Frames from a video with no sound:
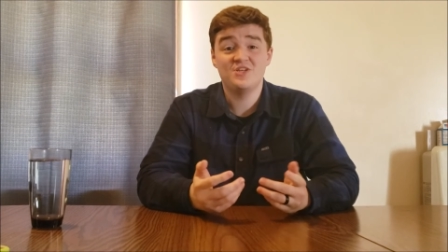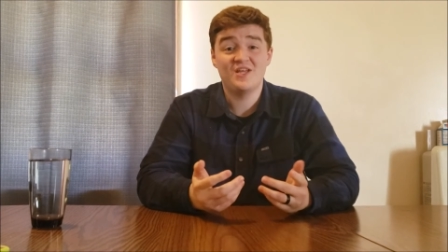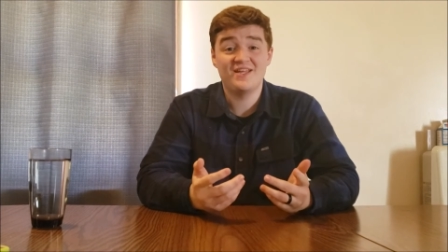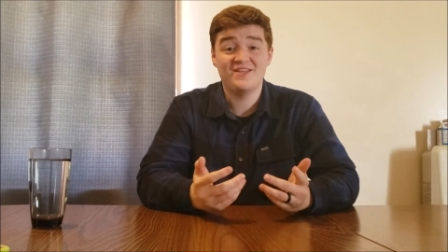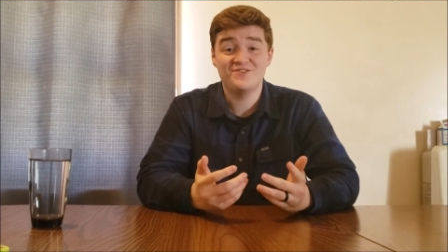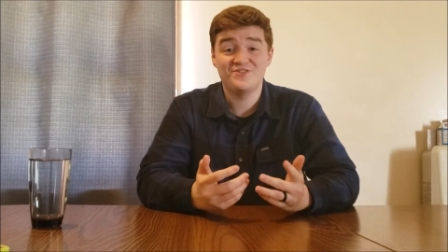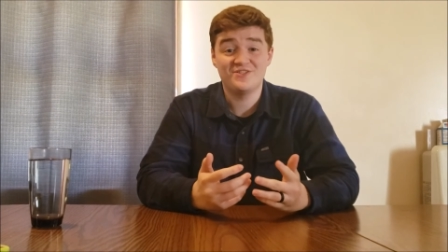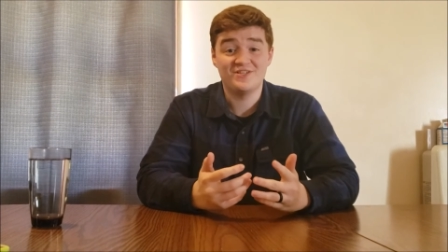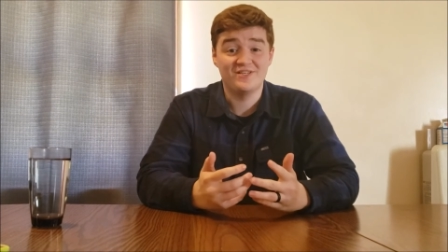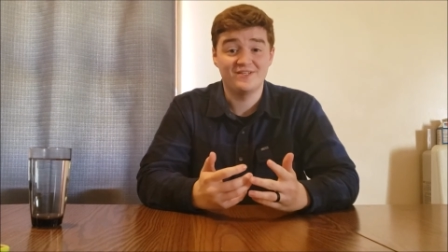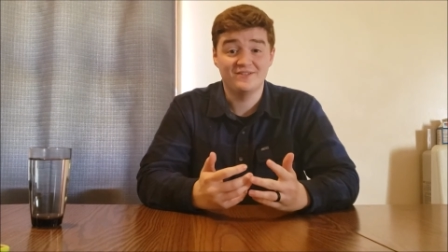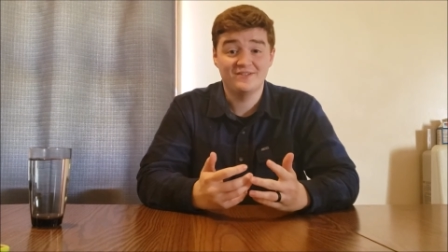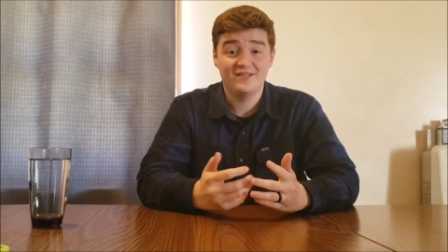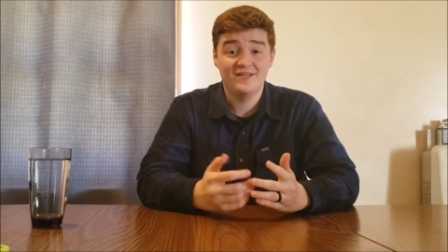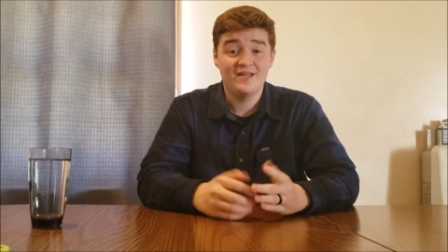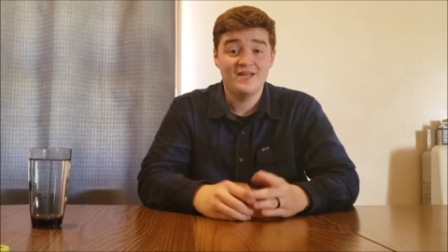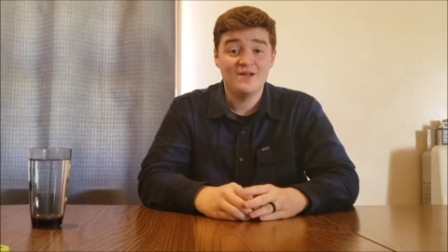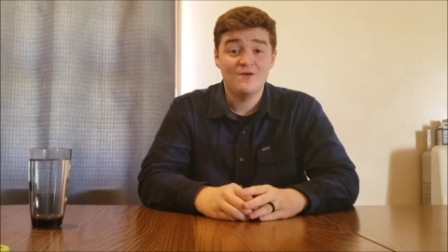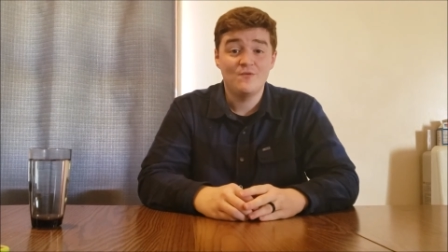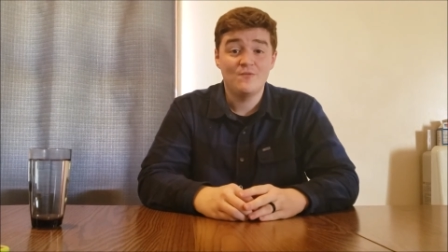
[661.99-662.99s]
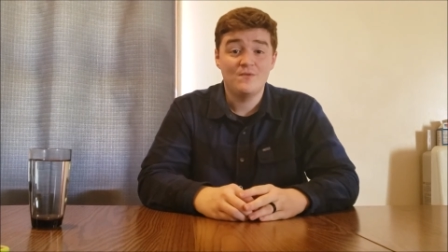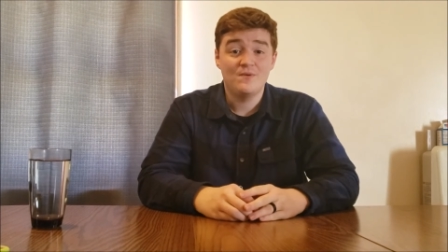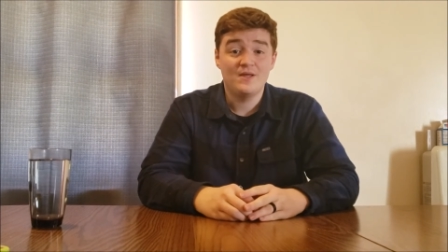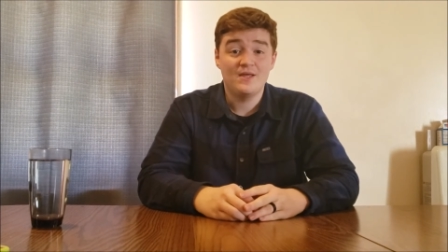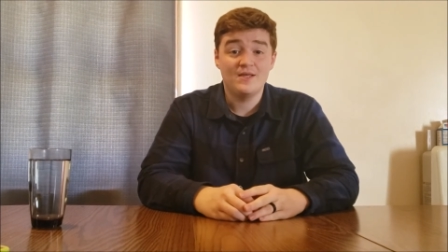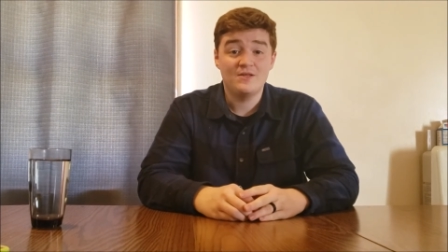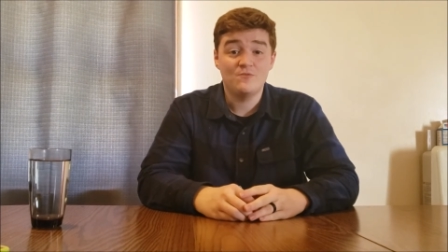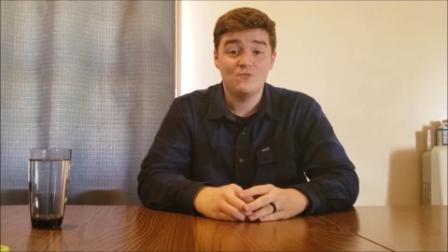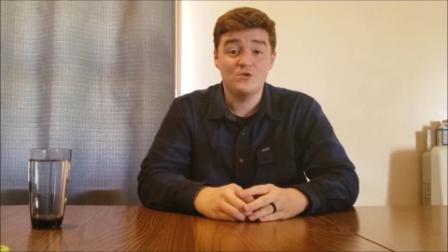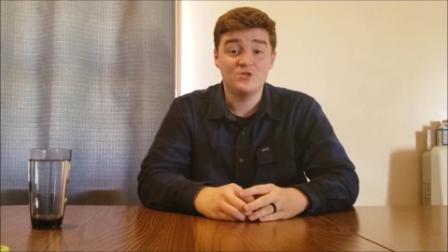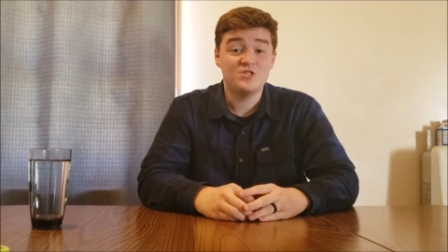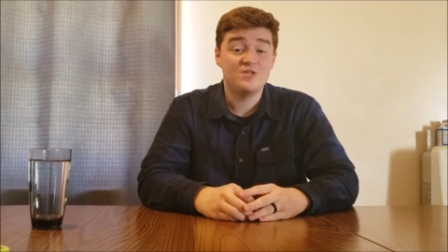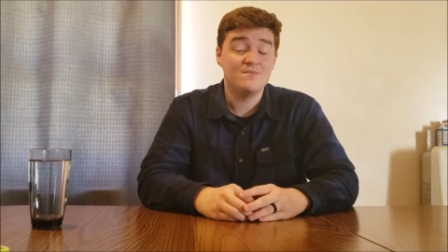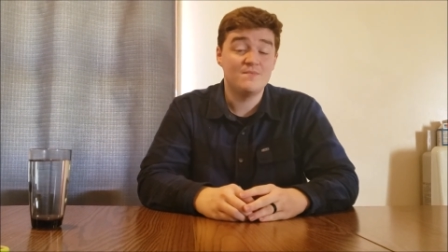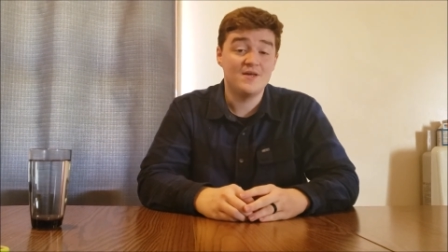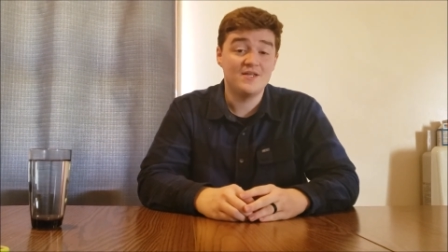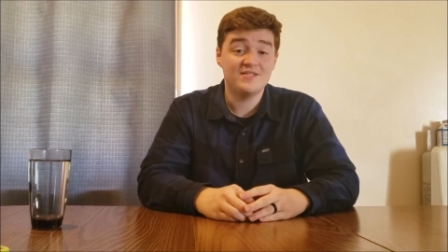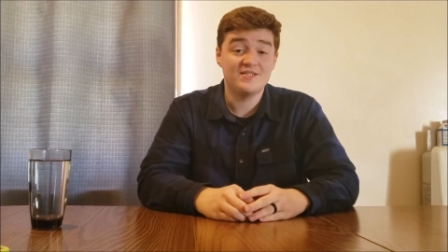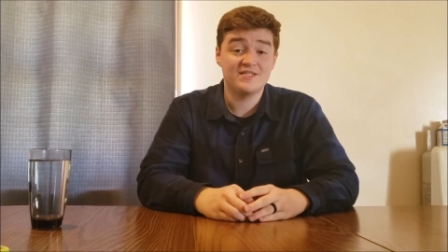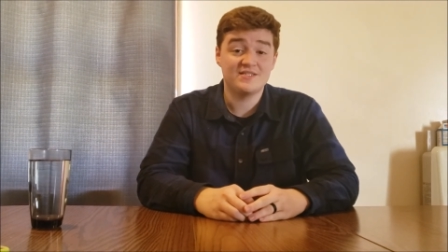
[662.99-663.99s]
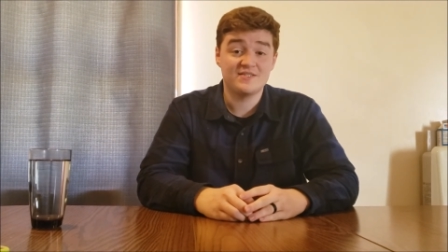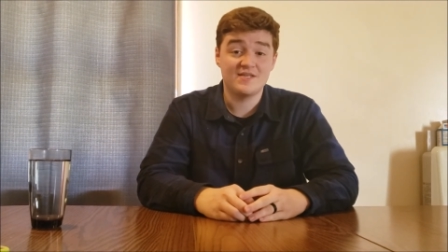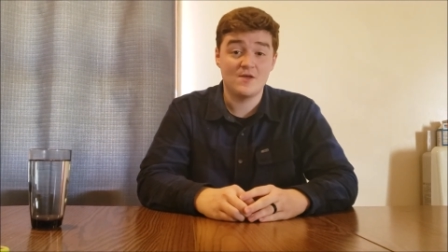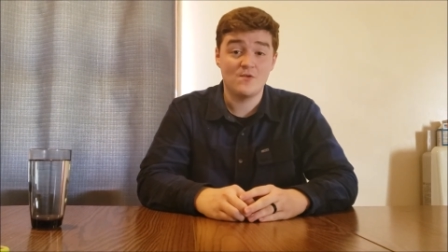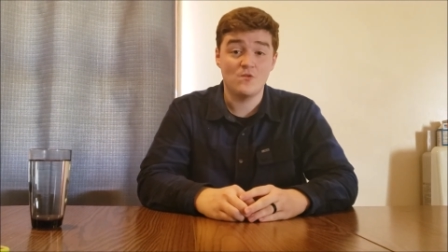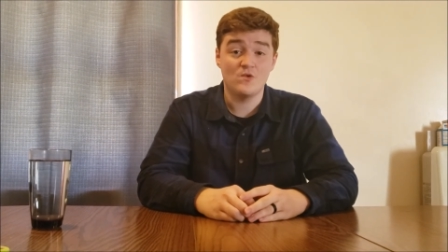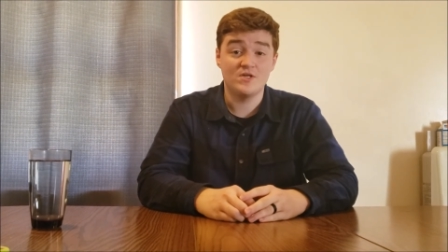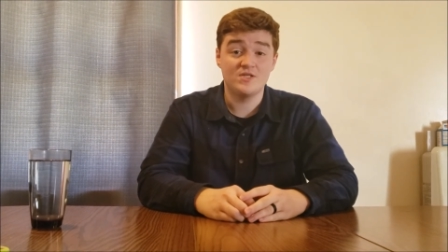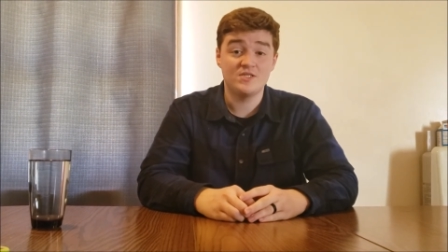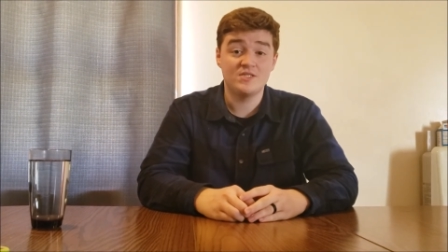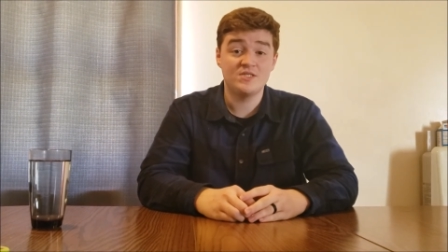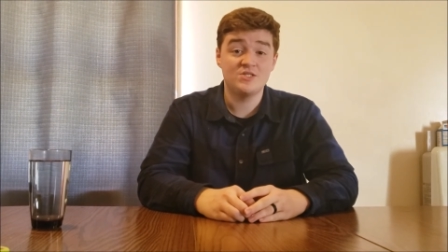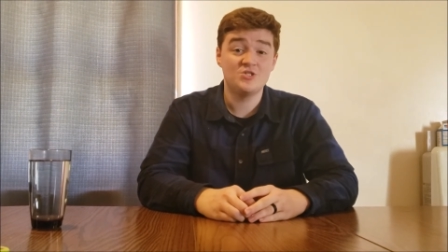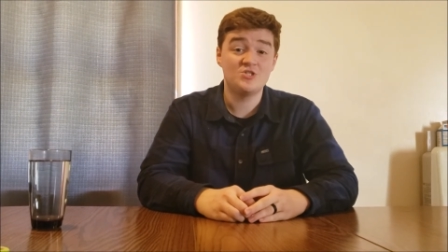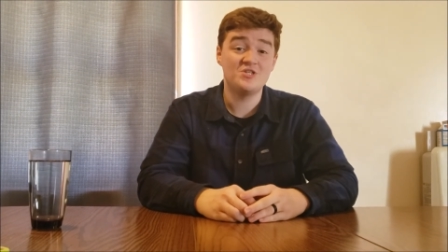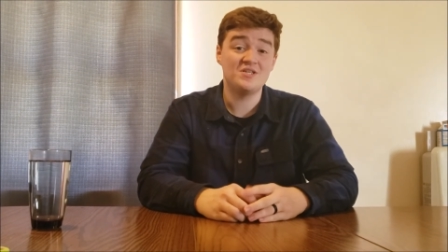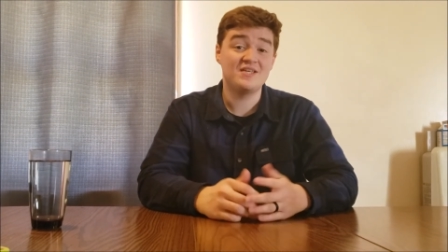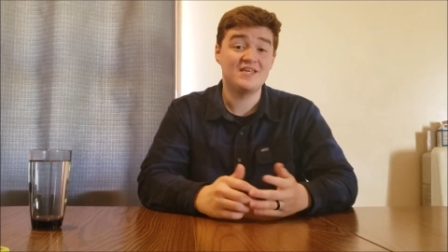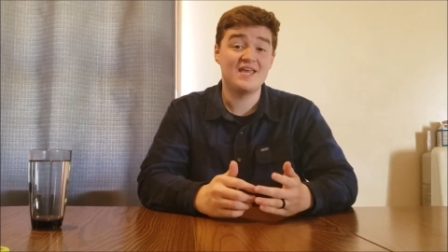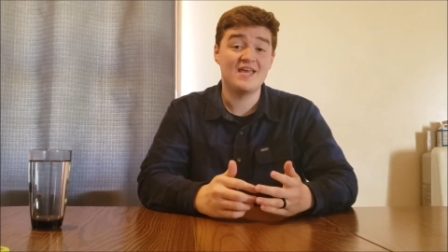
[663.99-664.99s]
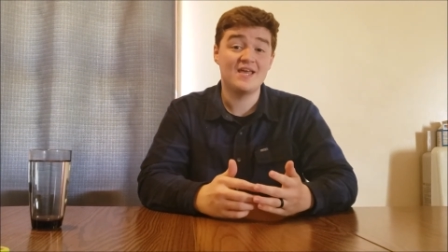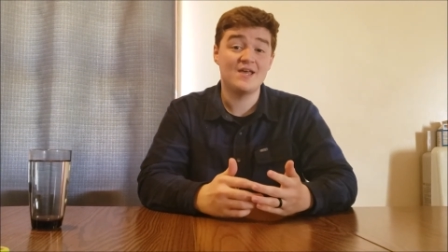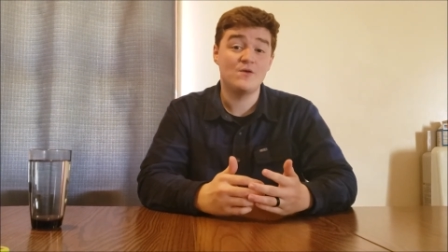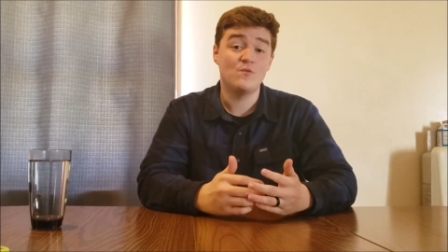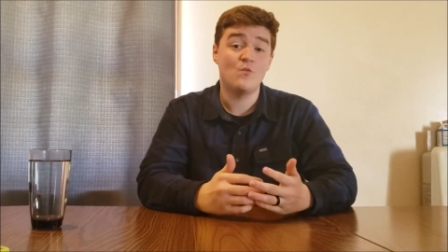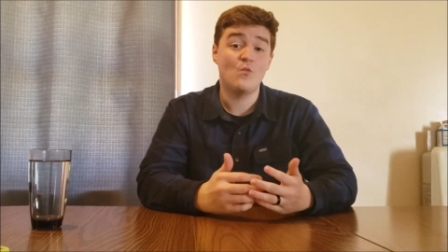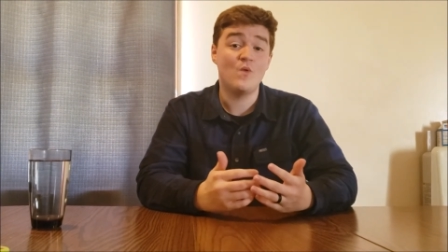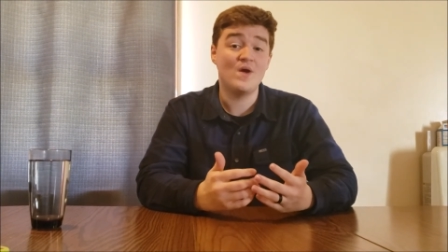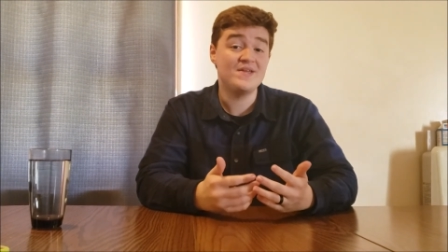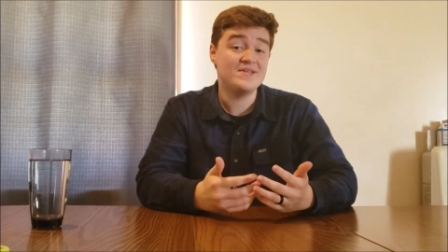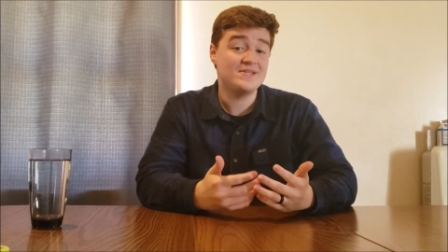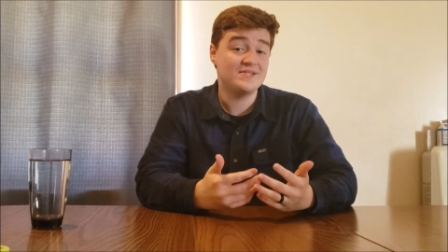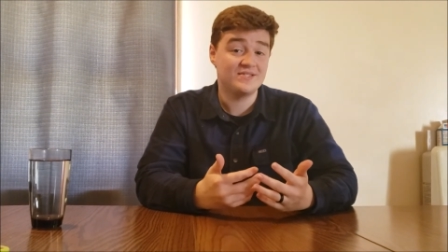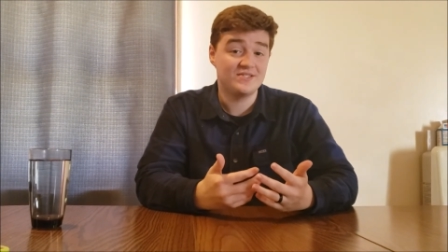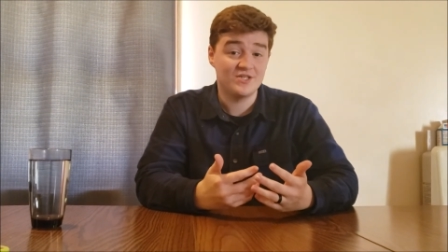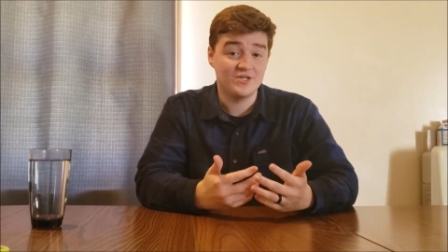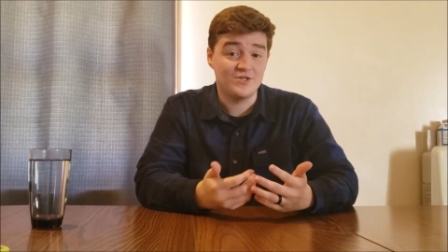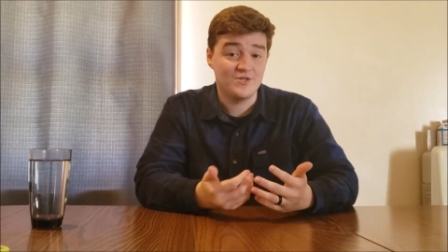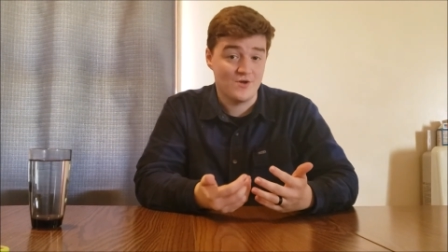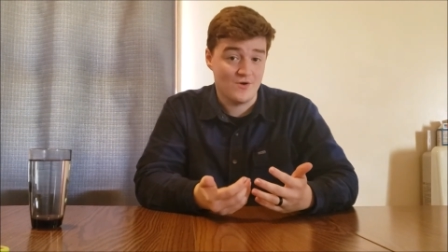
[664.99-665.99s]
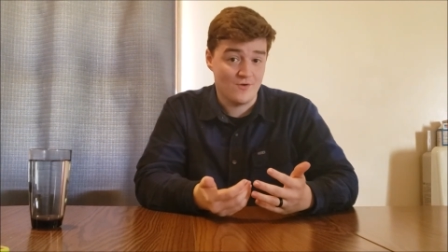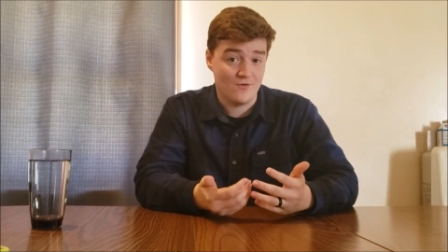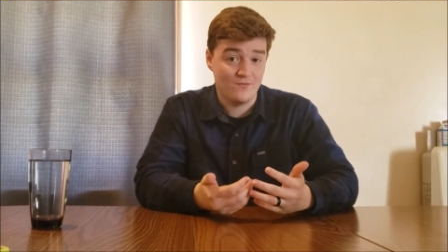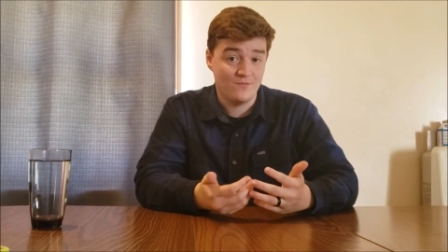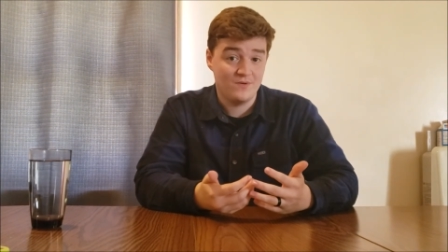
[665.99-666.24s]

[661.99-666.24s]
changed it. What she meant to say was she can't wait to go,